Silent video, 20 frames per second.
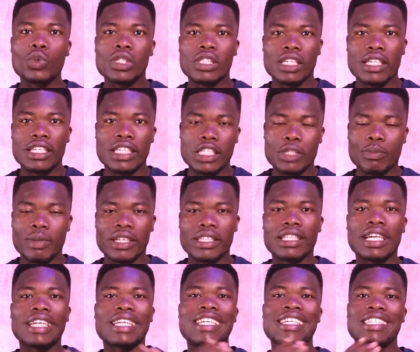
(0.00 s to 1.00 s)
this
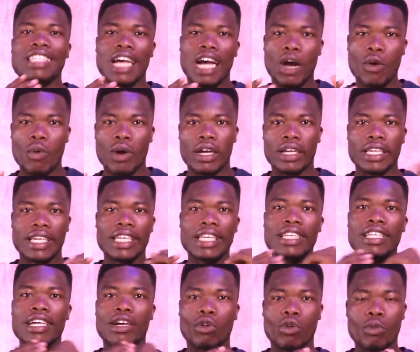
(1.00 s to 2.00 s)
pattern this how
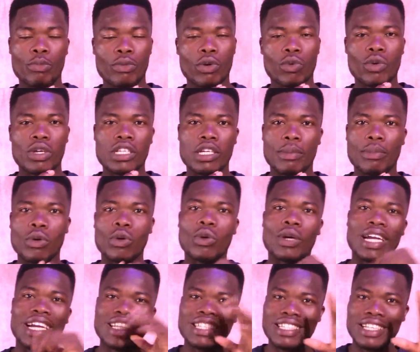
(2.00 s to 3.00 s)
Kennedy akompre kwa Japan
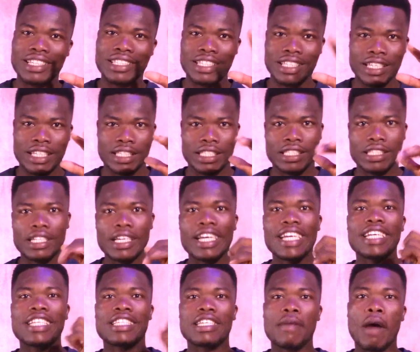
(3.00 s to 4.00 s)
HSS yes
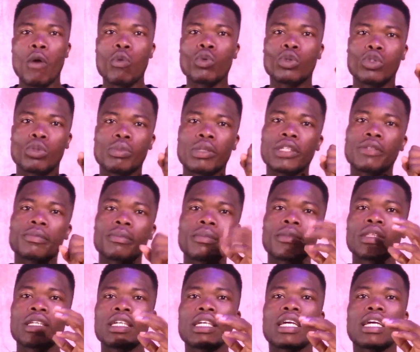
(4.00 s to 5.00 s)
chairman Wontumi
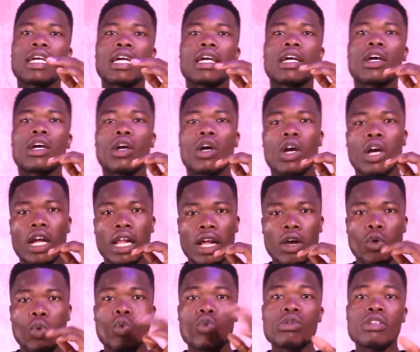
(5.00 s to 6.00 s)

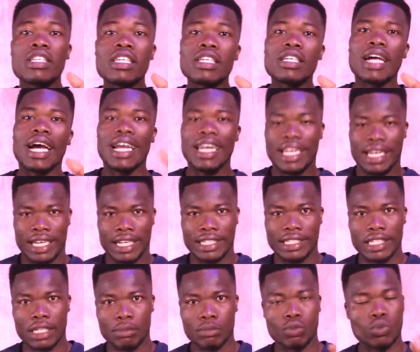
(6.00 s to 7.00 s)
odi alan
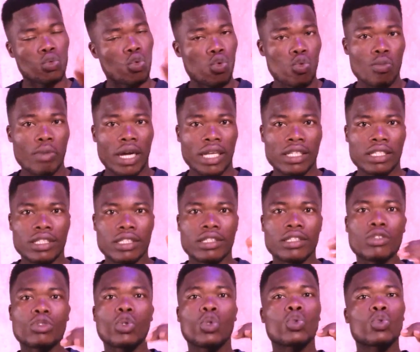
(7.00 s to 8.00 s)
attempt too much
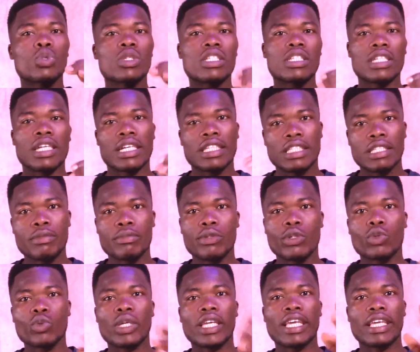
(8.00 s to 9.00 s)
don't you jina simple
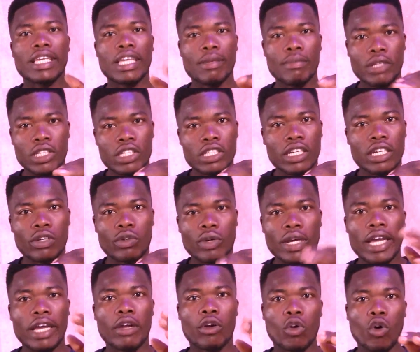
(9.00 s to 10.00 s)
so keke bi chire no
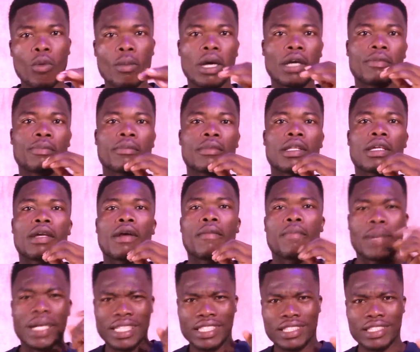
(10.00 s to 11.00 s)
normal
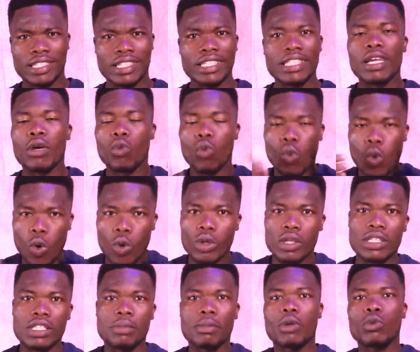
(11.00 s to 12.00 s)
but yenko
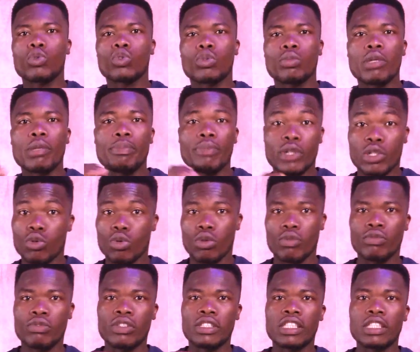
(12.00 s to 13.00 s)
chairman Wontumi press
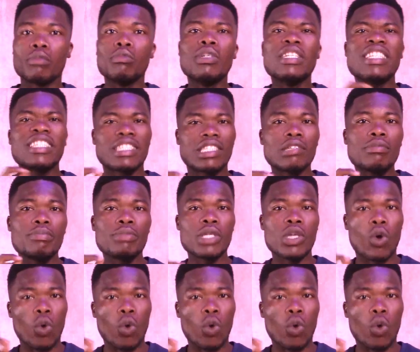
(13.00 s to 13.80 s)
conference mnin sembi ya